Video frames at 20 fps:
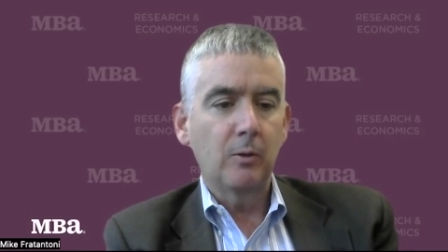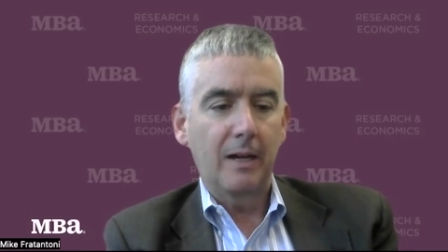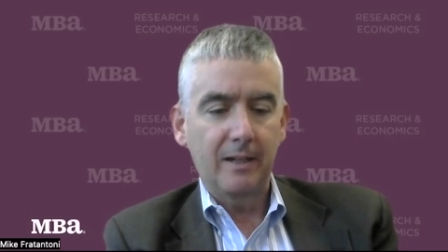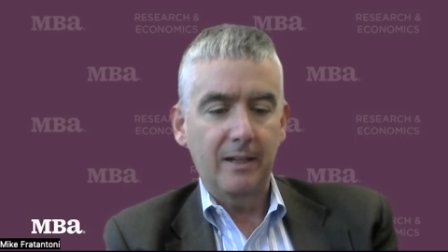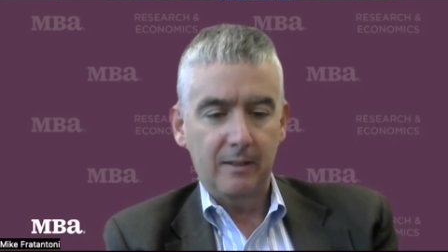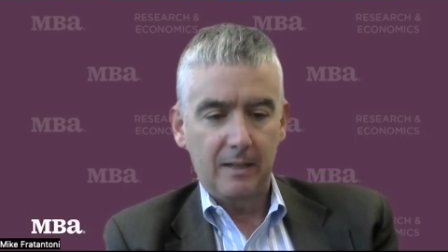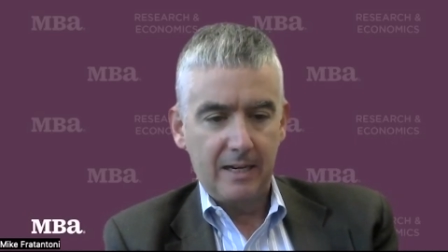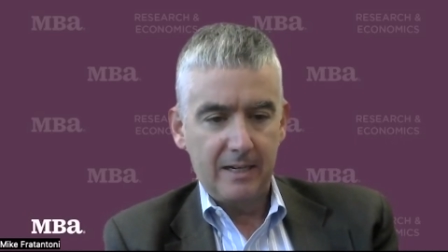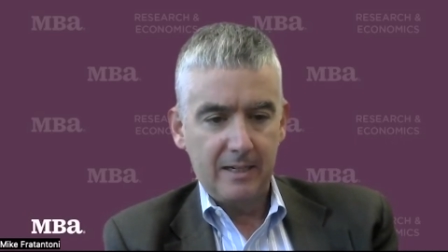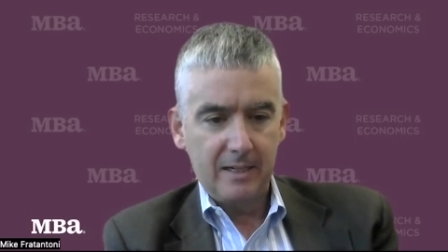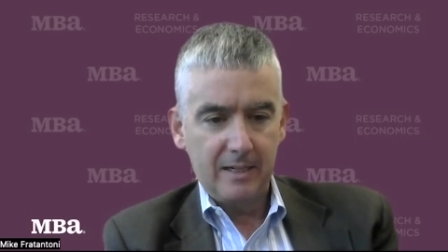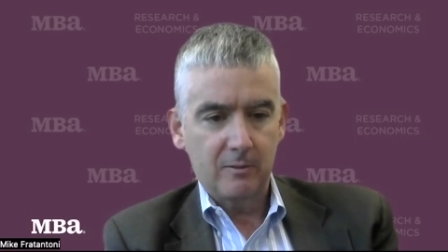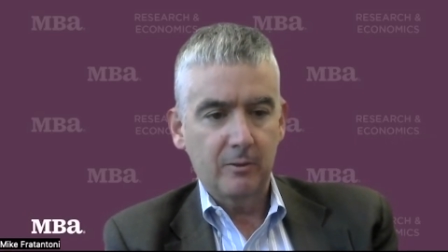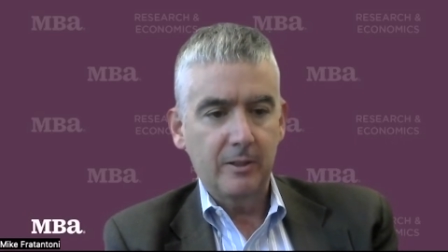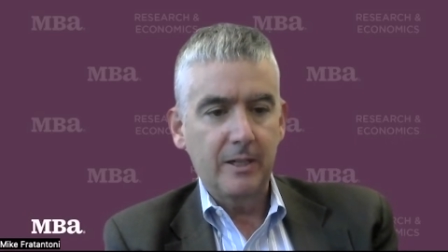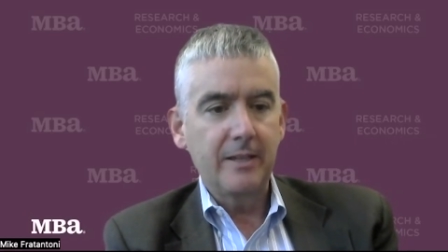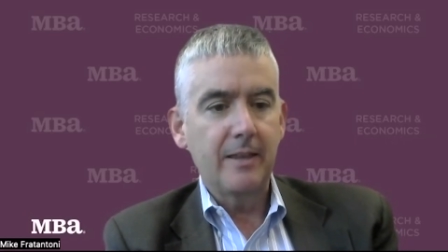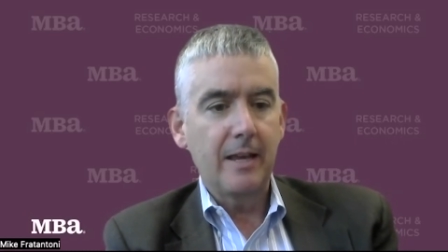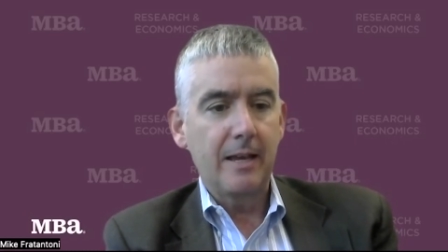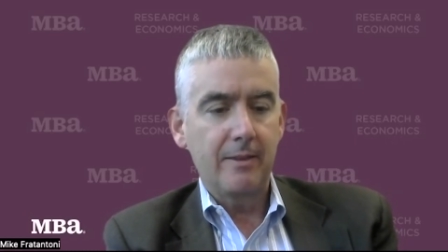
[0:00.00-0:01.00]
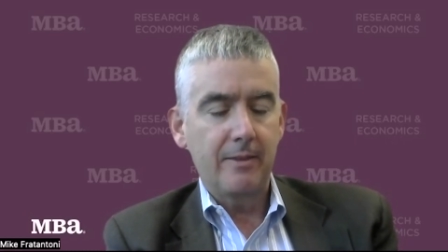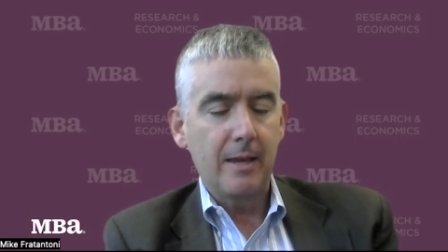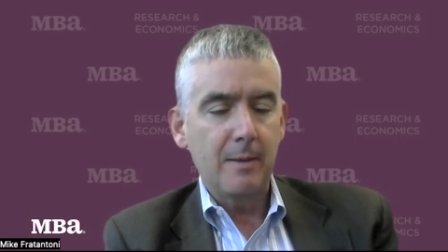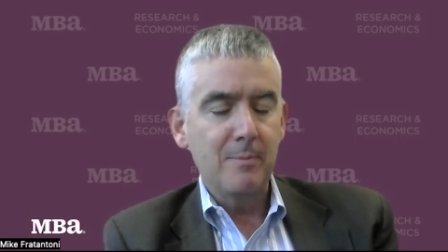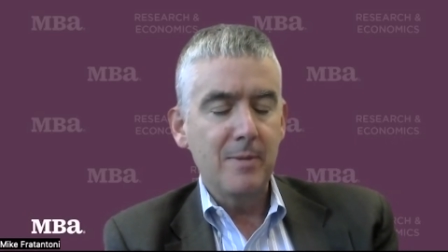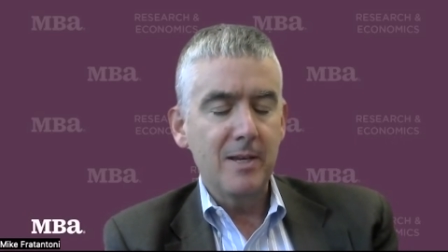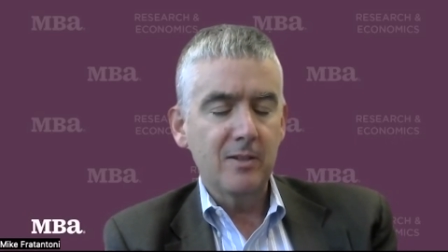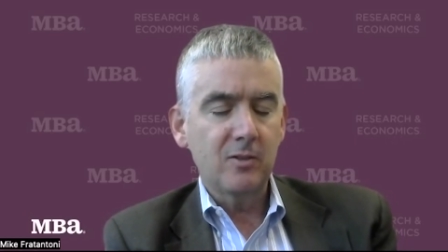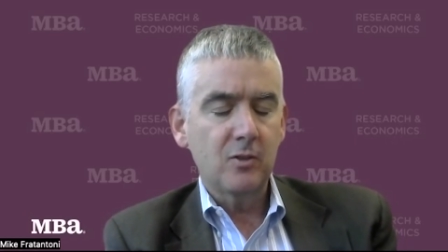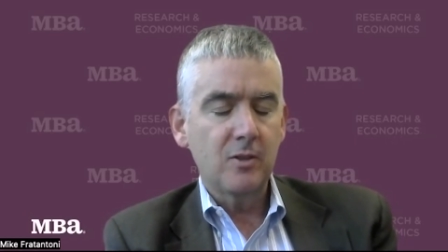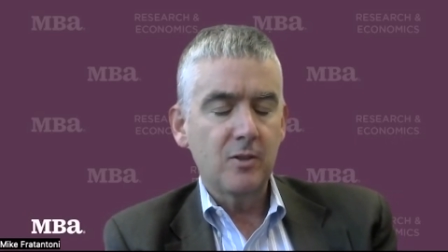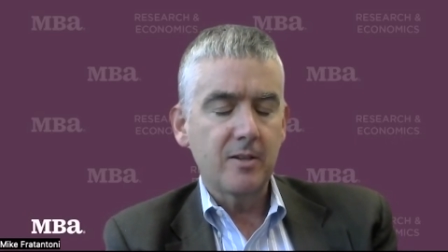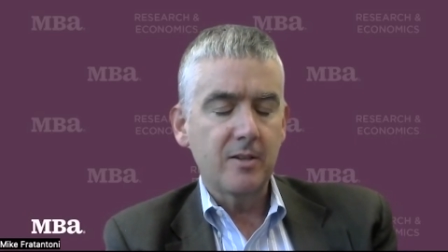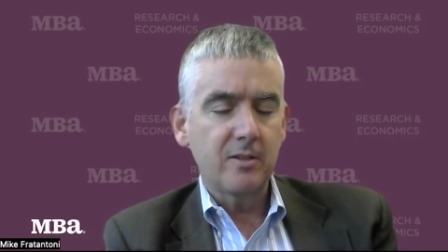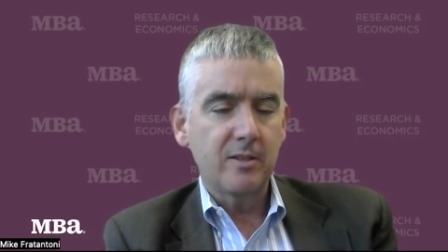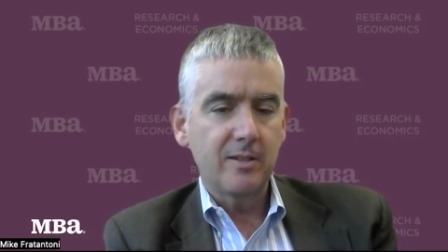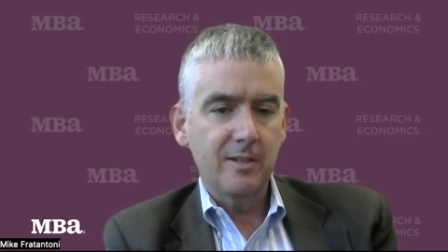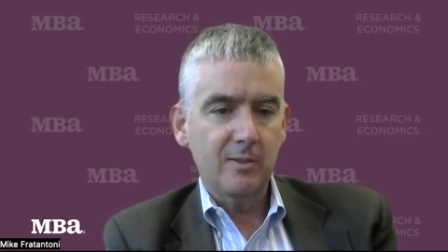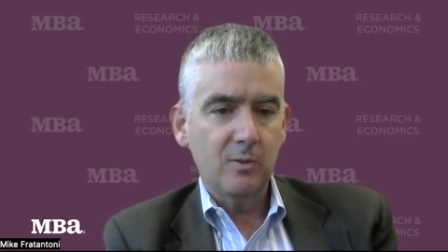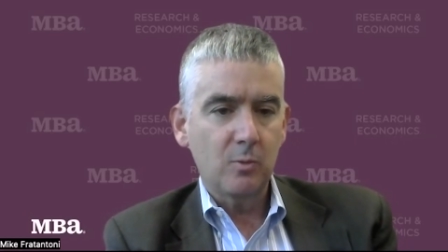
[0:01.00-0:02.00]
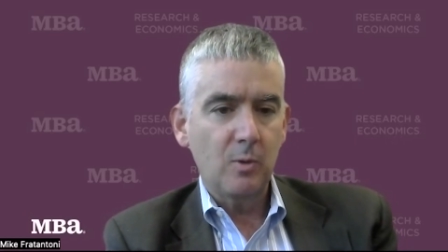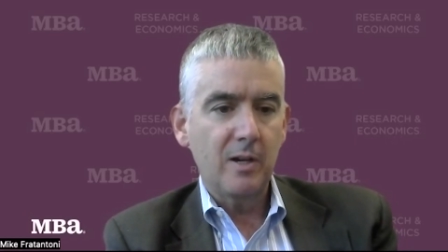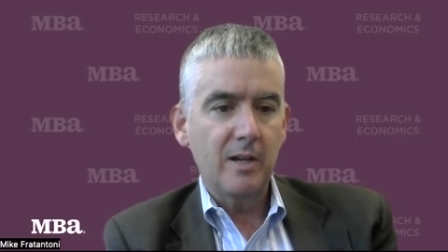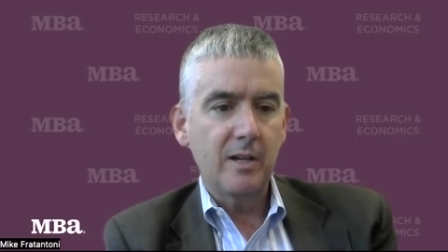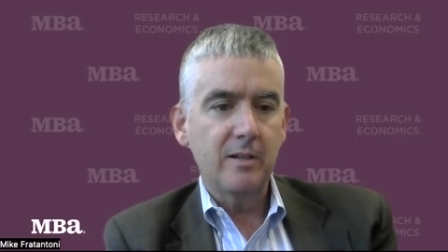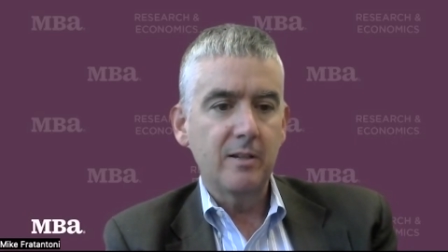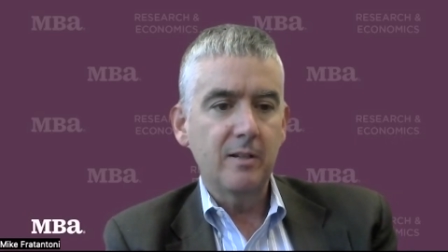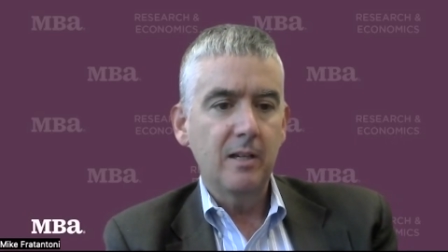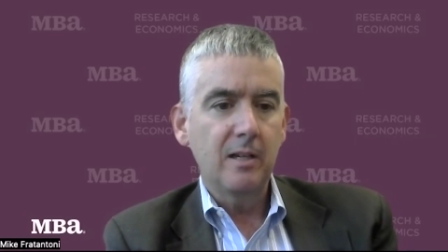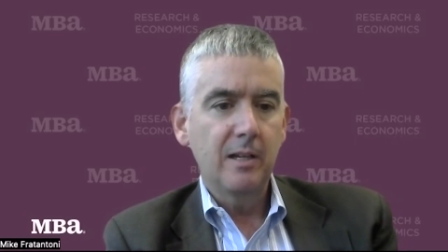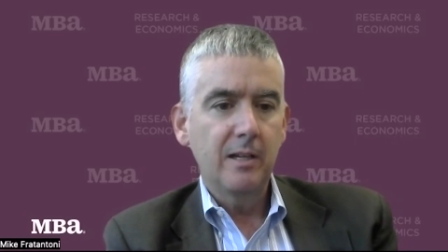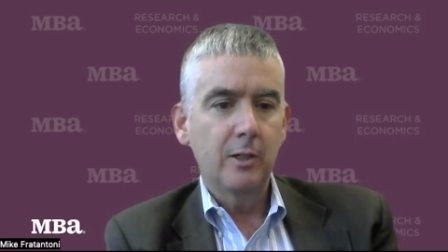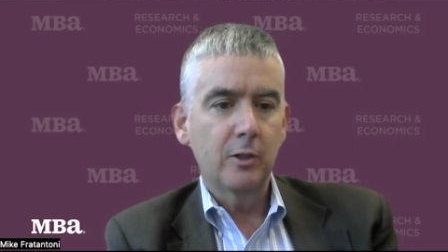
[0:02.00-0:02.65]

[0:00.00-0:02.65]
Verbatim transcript: I, I agree. They, they misjudged this one